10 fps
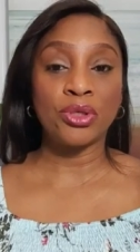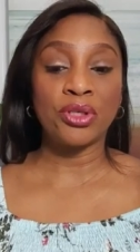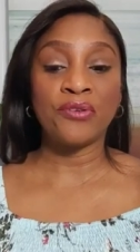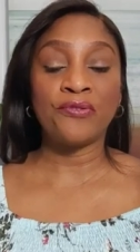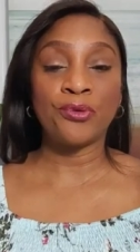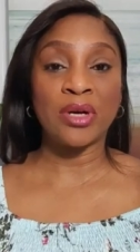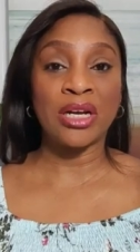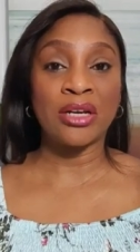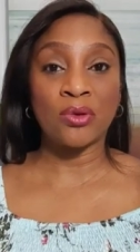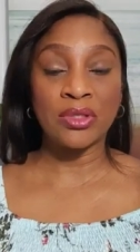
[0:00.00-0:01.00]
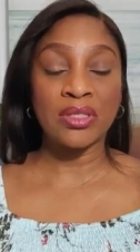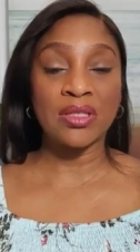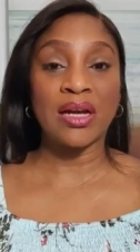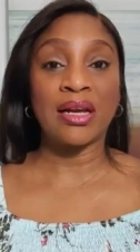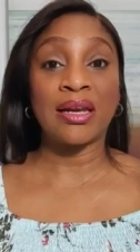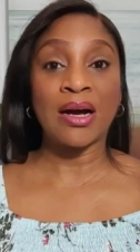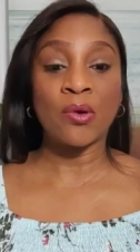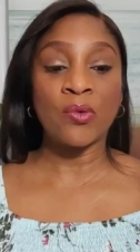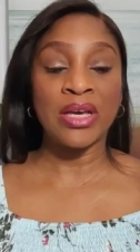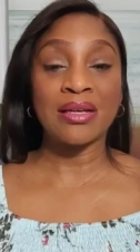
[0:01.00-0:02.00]
if you are not
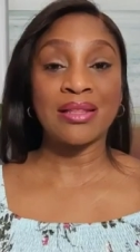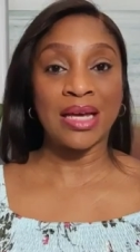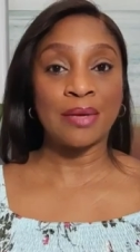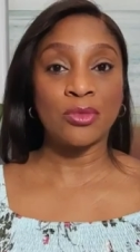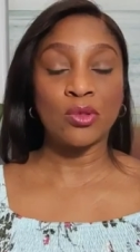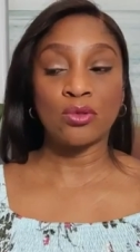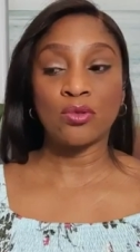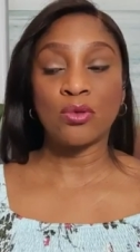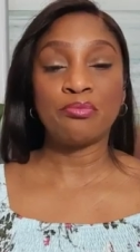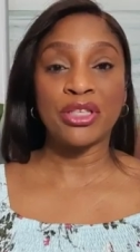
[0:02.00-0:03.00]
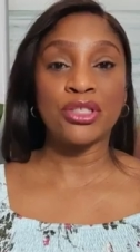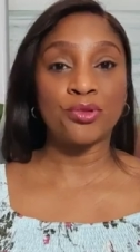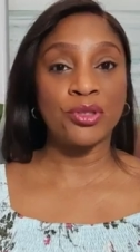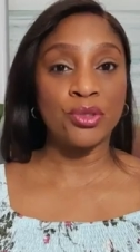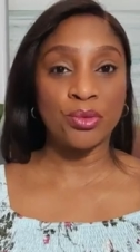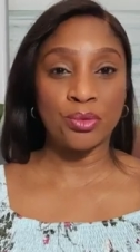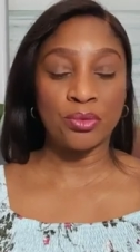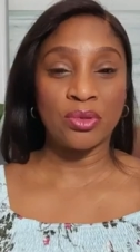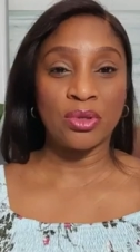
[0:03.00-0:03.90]
allowing them to mistreat you.